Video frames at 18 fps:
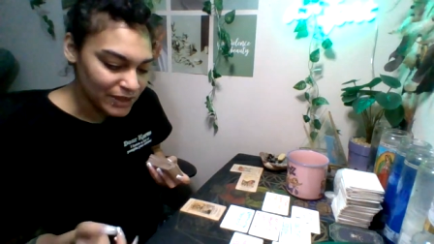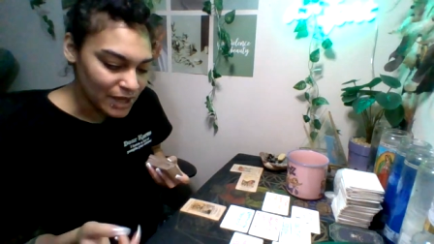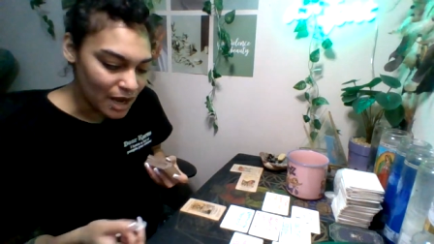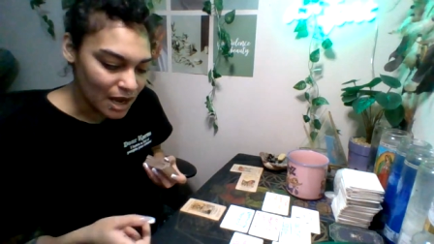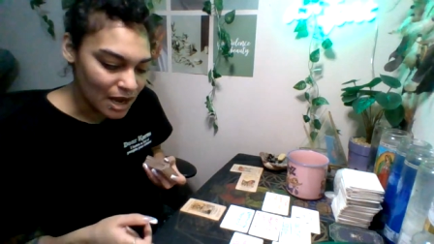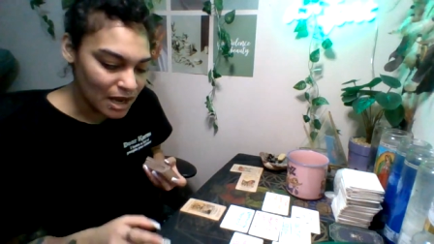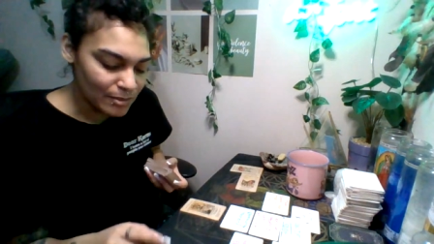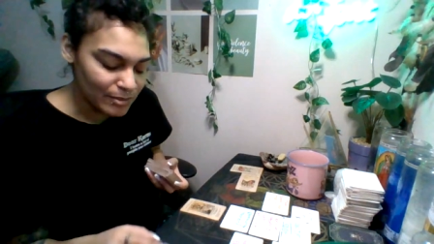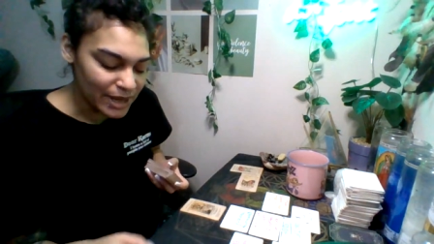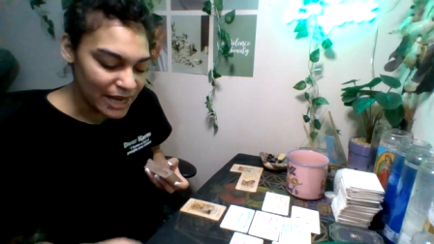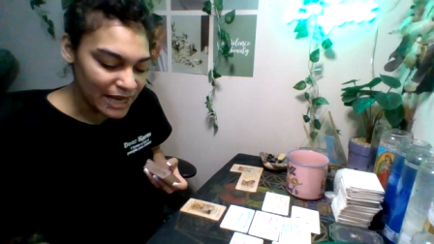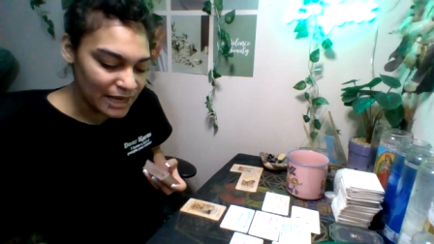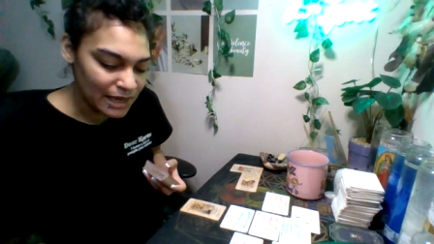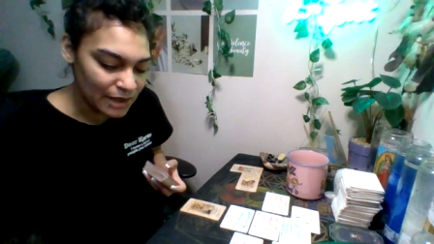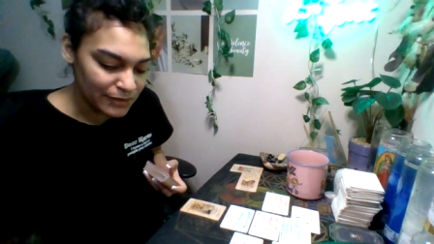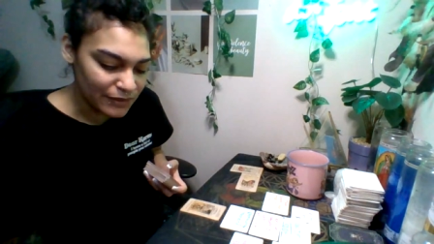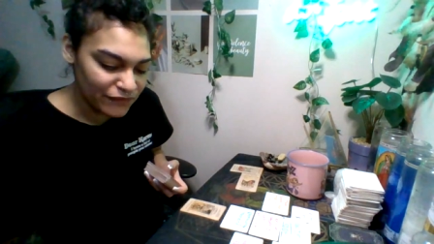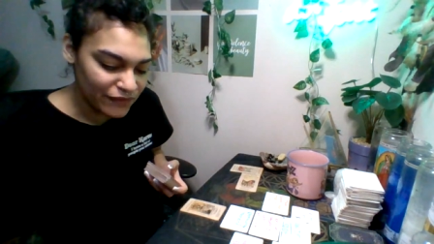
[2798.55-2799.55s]
8
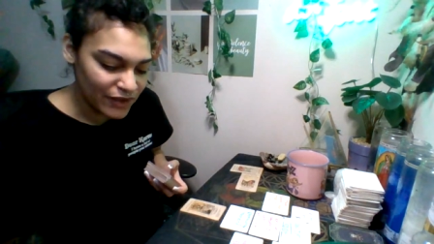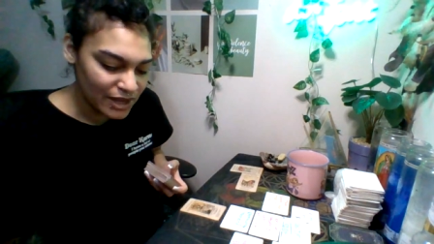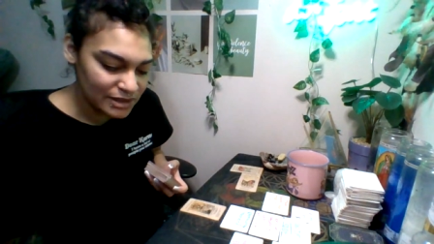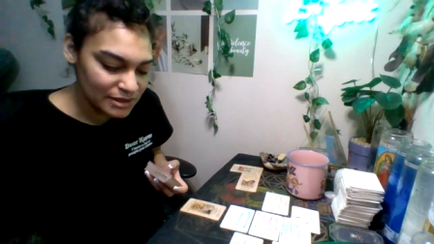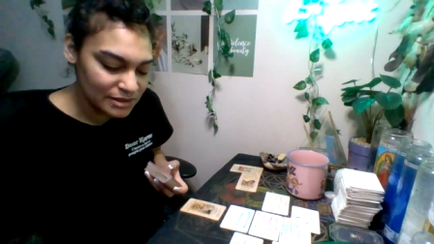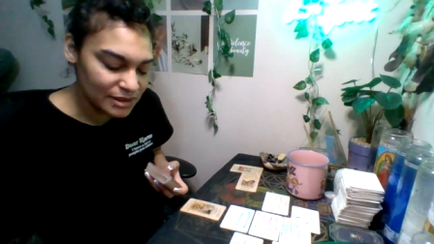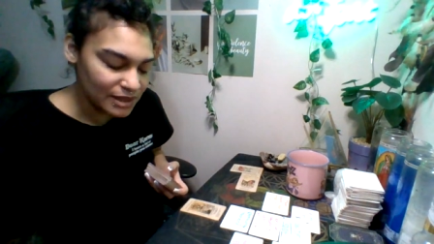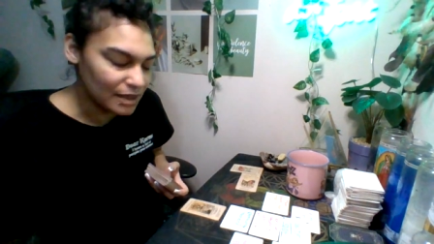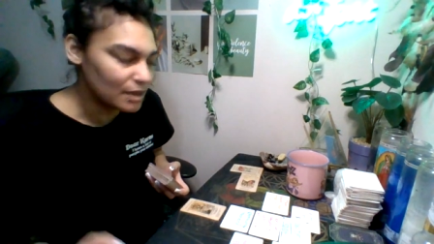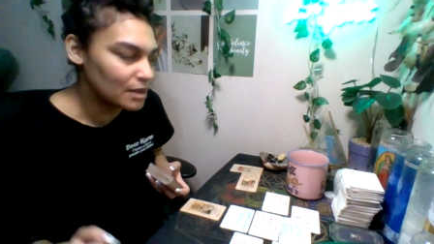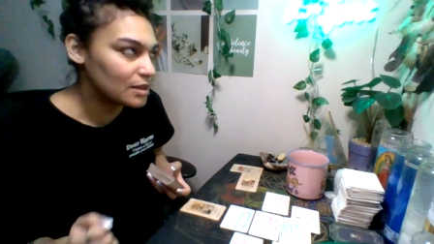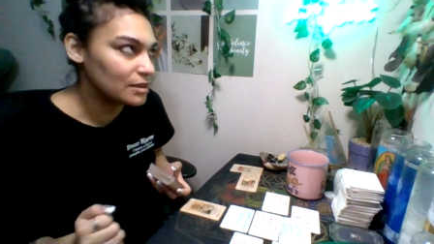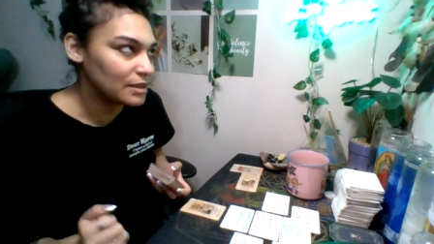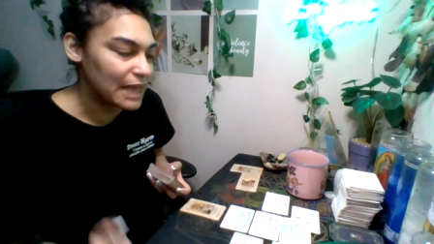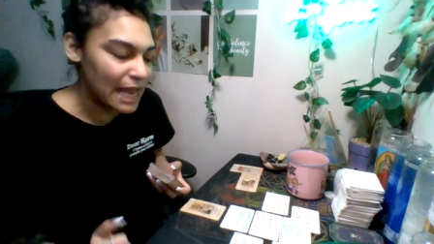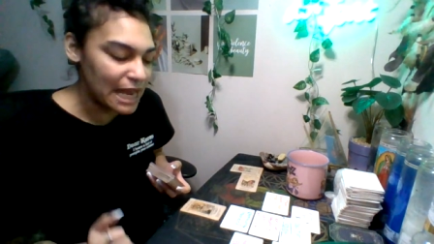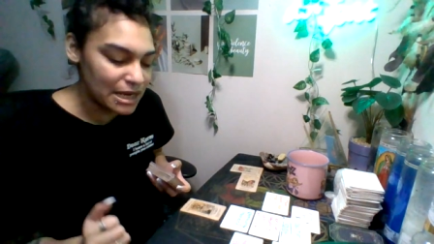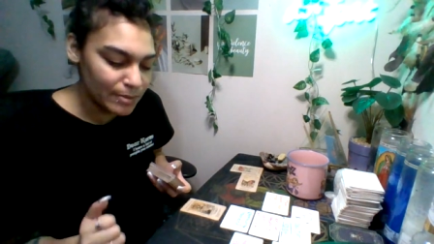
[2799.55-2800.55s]
on the fence.
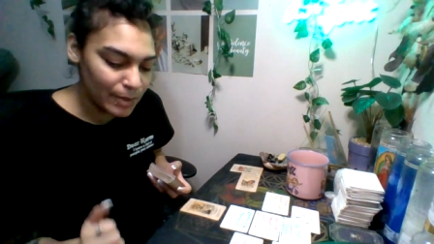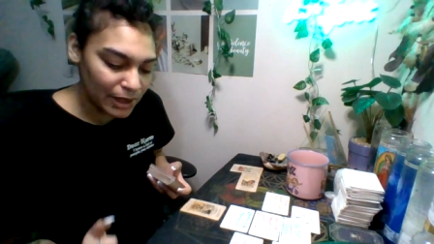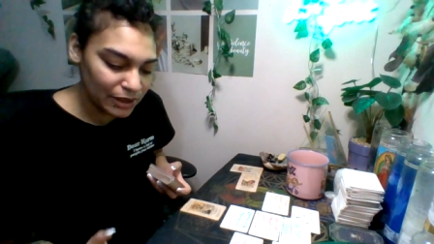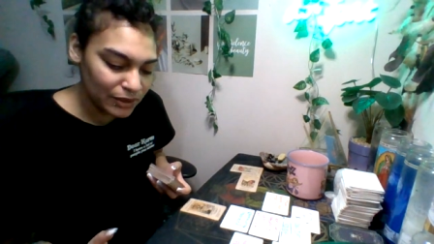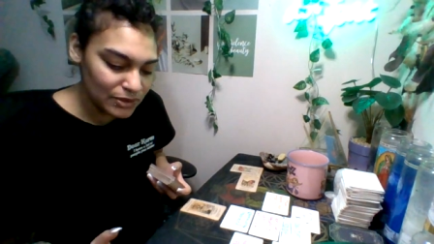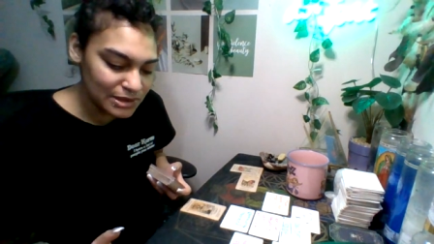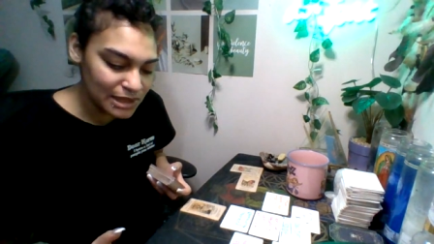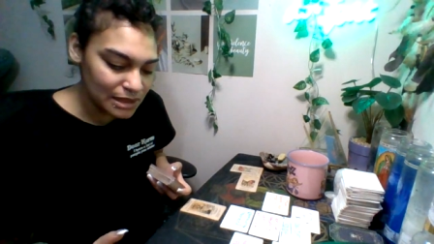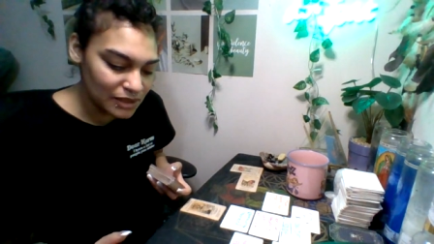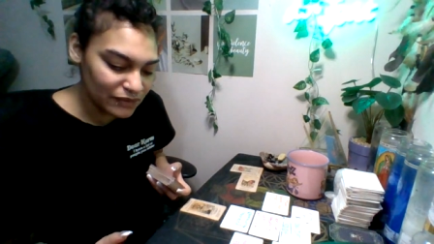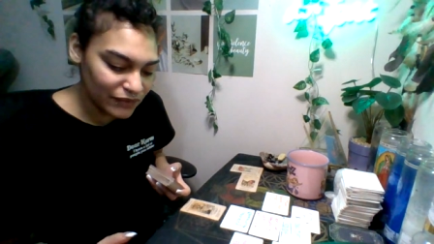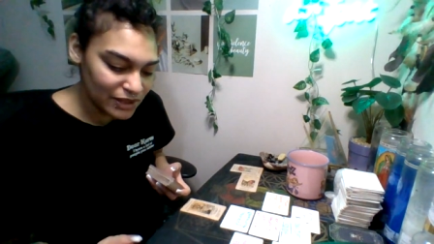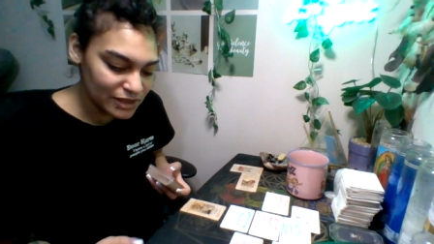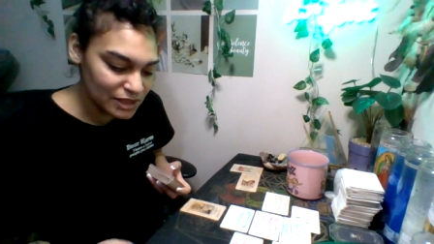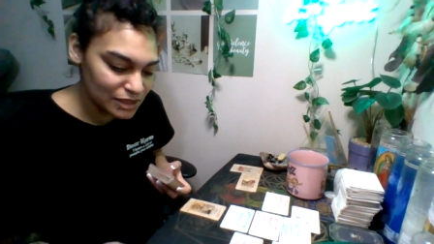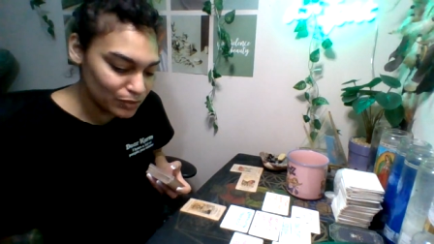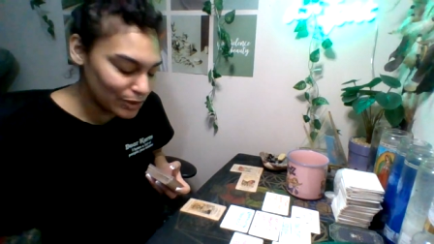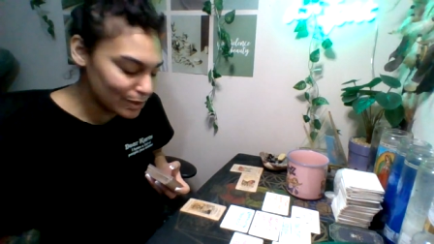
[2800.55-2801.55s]
8 of Pentacles on the fence
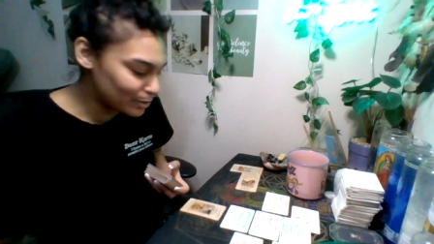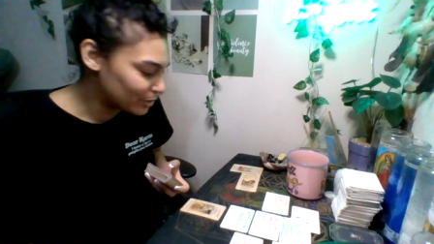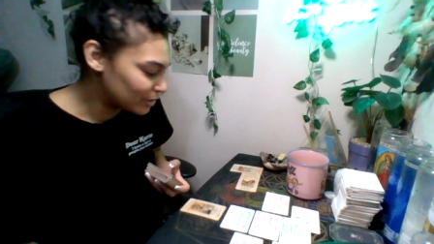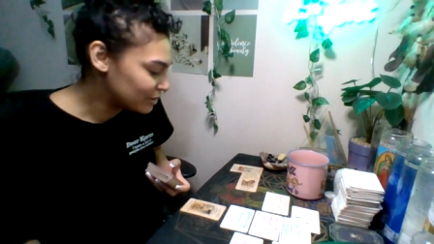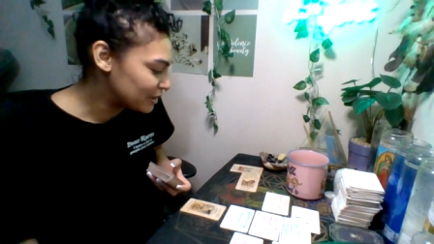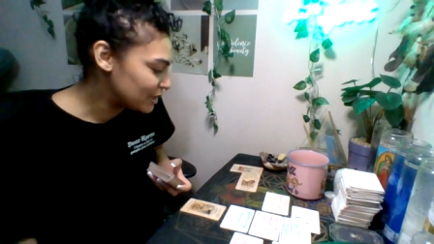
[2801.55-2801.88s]
is rebirth.